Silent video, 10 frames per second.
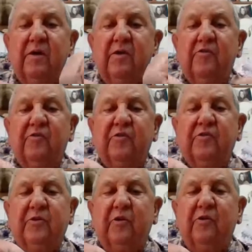You
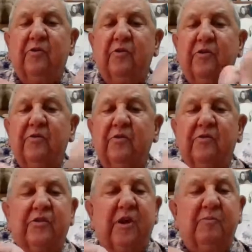
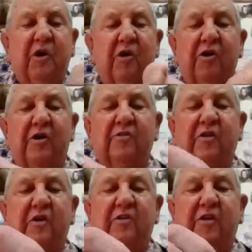just keep turning it.
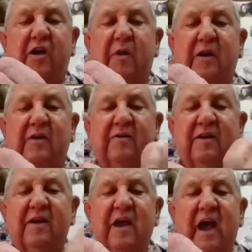It's got about
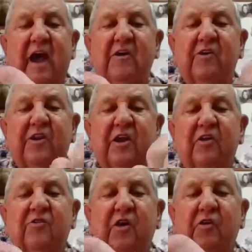8 or 10
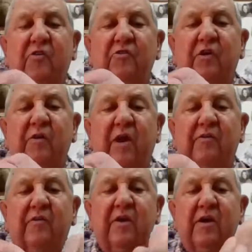little circles on that
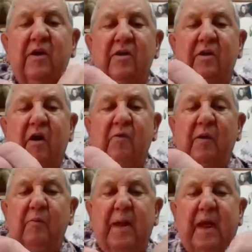
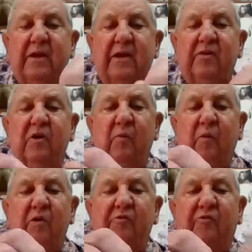patented hook
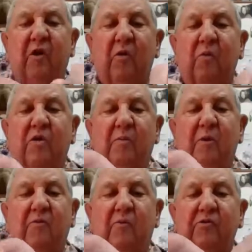where your frog won't come
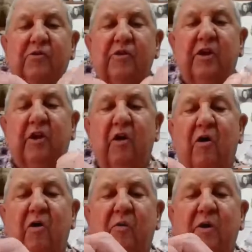off. Once you get it
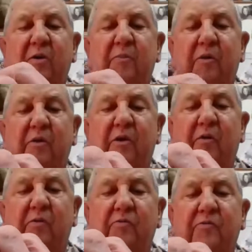all the way up on the
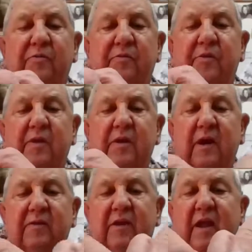nose,
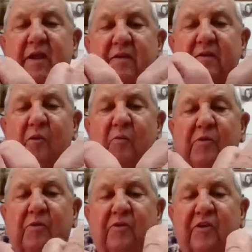like that. I hope
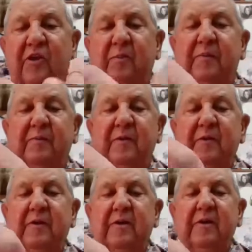you can see me.
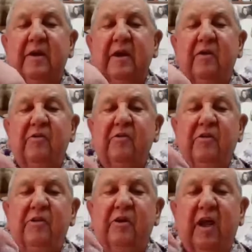And
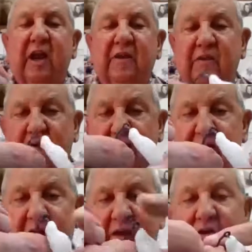you got it like that.
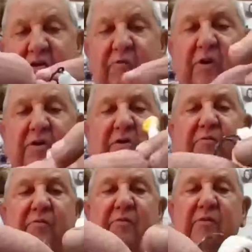And then you run your